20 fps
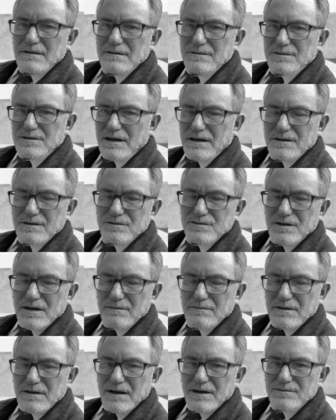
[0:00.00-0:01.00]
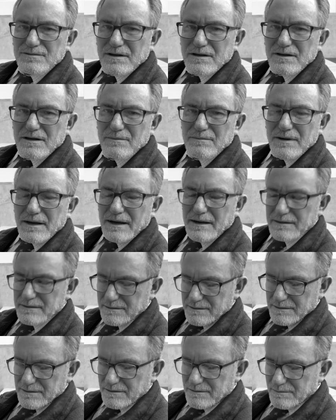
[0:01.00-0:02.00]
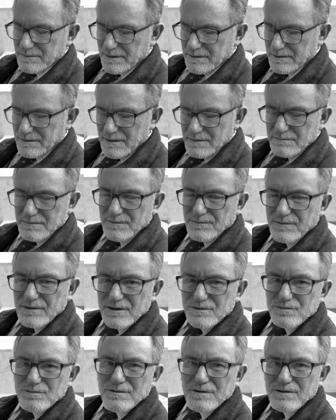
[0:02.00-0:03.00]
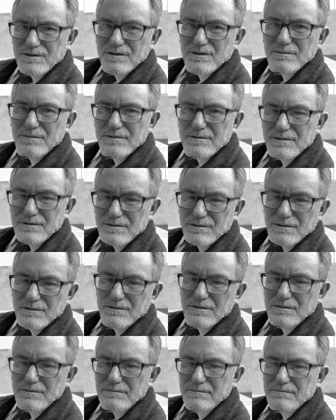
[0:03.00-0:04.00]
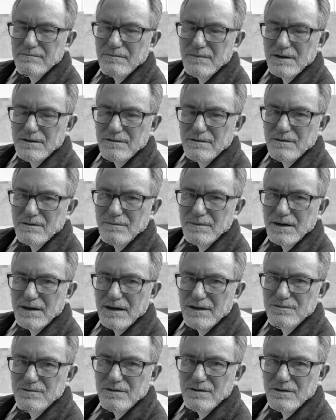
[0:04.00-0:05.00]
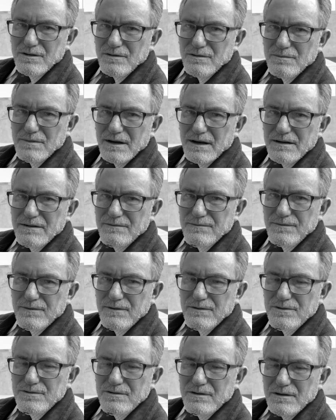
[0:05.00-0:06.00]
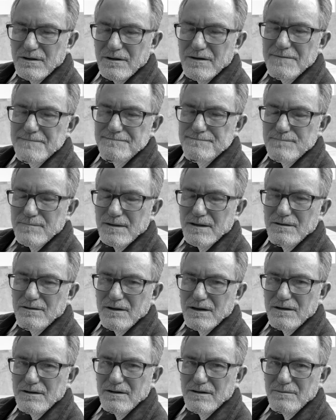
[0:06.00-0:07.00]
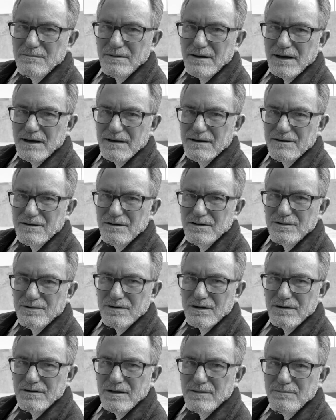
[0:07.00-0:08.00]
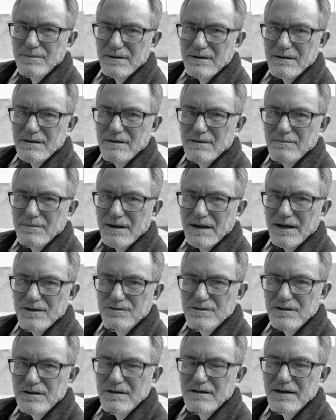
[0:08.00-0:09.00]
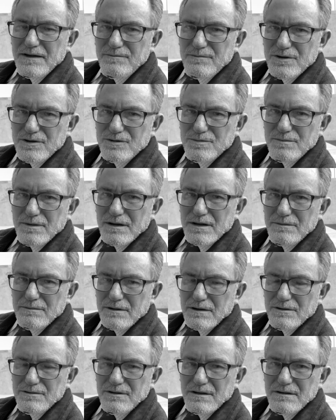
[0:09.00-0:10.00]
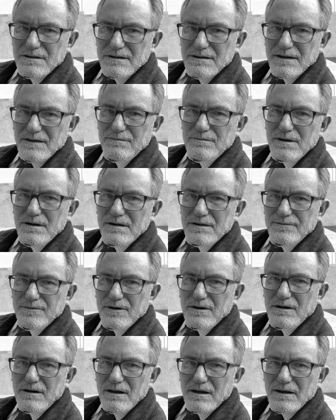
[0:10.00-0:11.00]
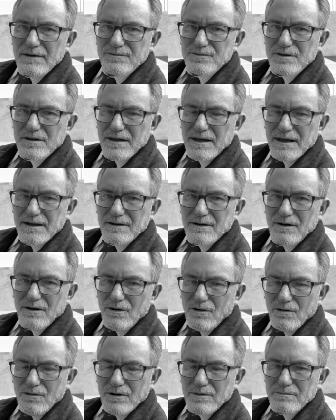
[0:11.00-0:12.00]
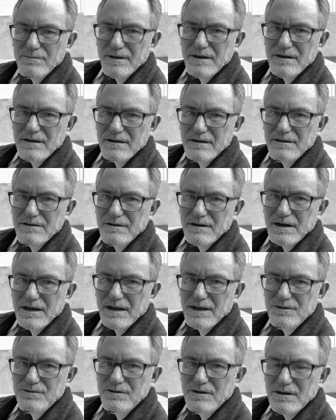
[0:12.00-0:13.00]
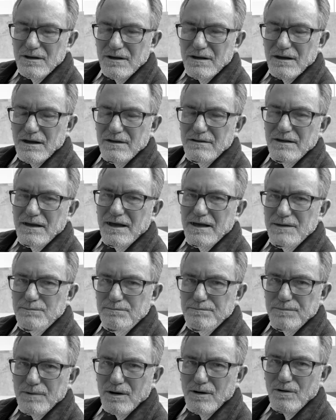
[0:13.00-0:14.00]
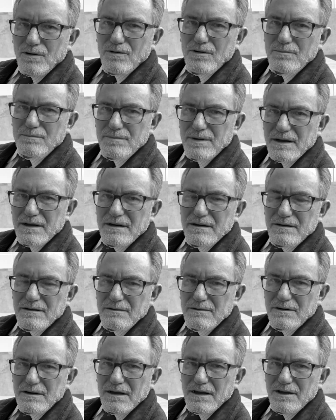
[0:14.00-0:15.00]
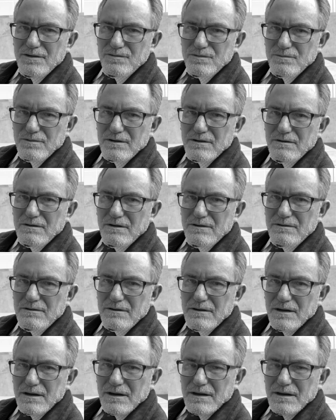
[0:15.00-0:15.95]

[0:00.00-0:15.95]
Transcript: it's kind of the same guys. They come back. You know, my friends went to the mines, and the old mining folks, they'd come back, and you could tell they'd been in the mines. They didn't have much money because they didn't have money for gloves, and they had coal embedded in their hands, and they had coal embedded in their knees, and when they're on their